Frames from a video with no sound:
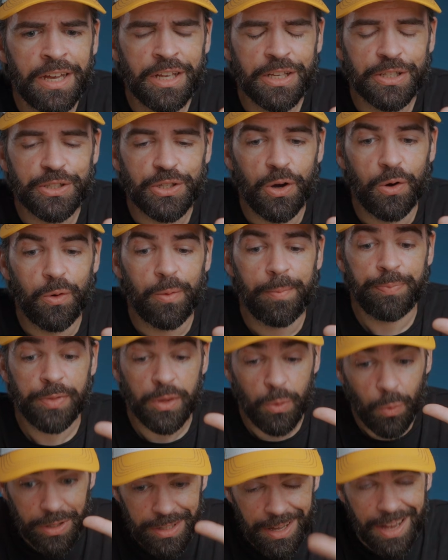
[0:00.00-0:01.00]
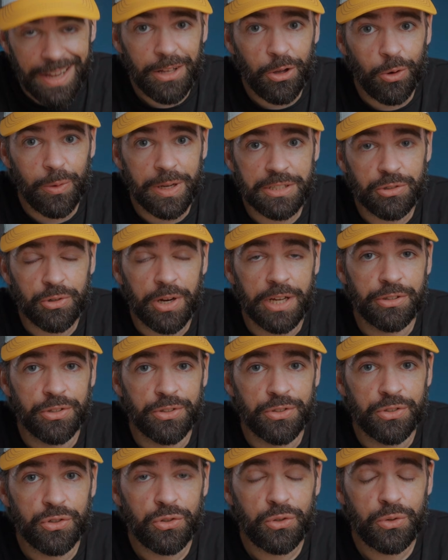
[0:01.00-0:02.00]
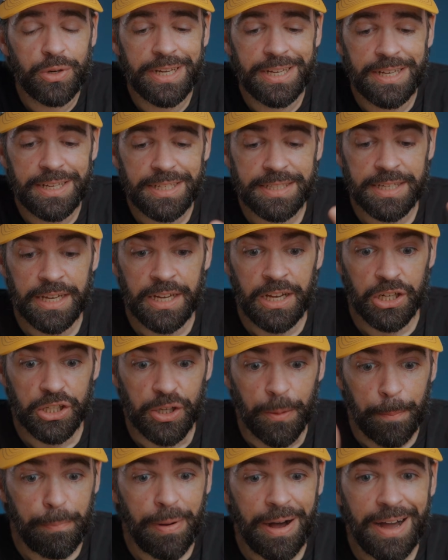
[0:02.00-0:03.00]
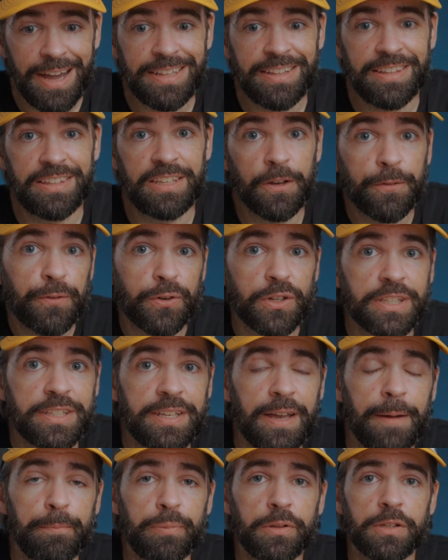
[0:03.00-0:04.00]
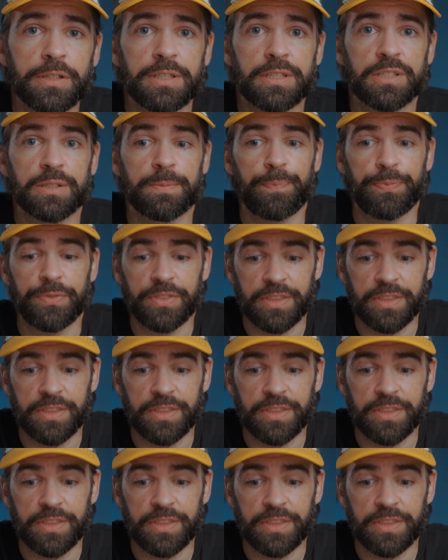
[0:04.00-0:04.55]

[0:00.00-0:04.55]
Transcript: So what I always try to do is combine different templates,